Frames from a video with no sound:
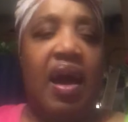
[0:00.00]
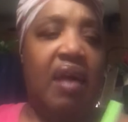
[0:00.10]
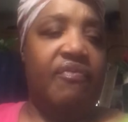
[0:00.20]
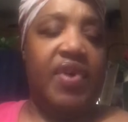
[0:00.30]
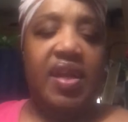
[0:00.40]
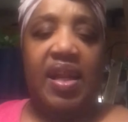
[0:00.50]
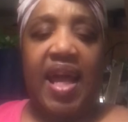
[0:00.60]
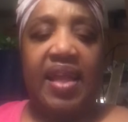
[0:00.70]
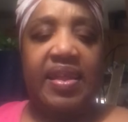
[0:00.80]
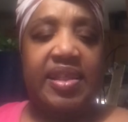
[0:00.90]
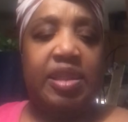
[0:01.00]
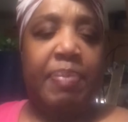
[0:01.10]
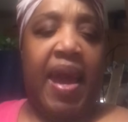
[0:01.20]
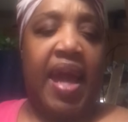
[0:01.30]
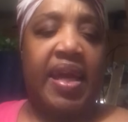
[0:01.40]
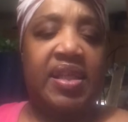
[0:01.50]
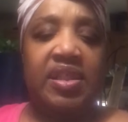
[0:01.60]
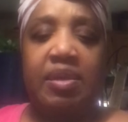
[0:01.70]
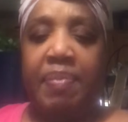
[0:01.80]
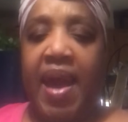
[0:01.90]
I really like this
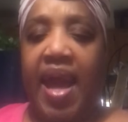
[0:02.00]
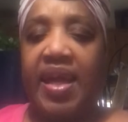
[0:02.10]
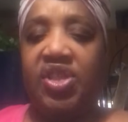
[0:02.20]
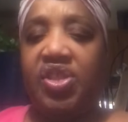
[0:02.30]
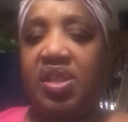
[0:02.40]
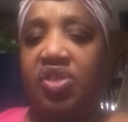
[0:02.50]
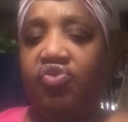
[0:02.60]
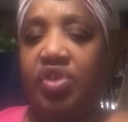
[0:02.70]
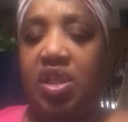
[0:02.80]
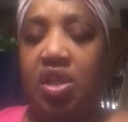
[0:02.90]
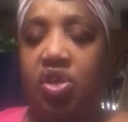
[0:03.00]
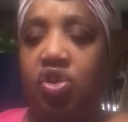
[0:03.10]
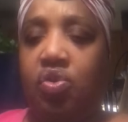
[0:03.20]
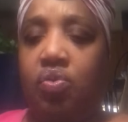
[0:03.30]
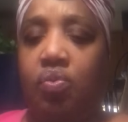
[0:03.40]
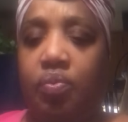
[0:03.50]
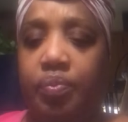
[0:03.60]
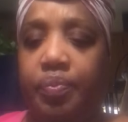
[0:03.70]
packaging. The packaging is really cute.